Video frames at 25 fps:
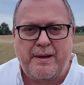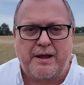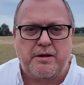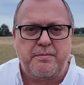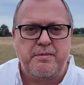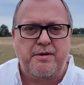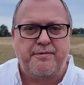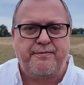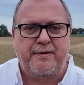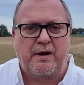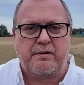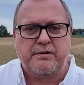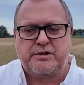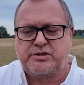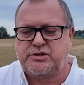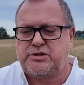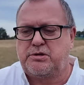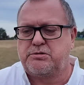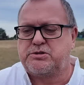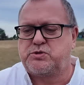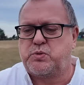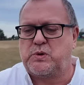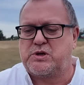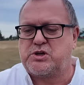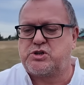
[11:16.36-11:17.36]
back on my phone. It's
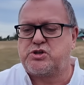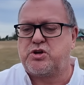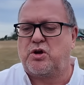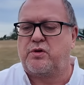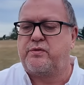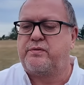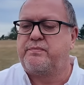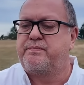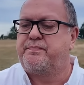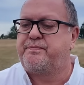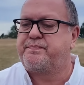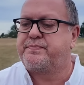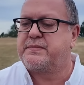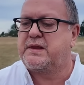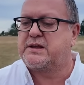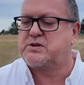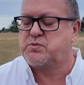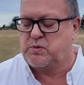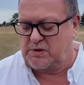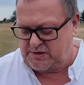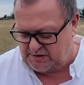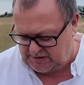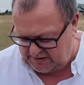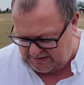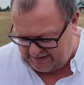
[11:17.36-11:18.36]
still switched on. That's
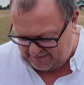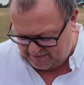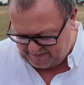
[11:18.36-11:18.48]
why you need